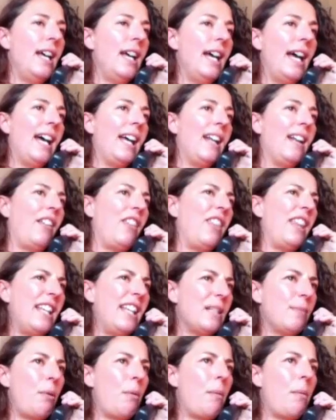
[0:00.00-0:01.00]
And I think
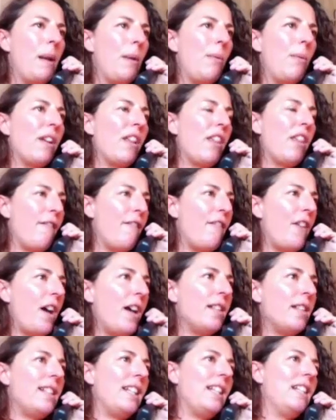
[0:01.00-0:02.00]
it's probably one of the
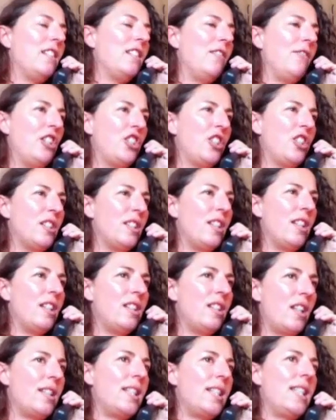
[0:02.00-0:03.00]
first interventions that
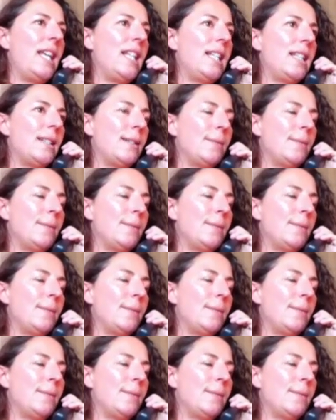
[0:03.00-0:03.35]
does this.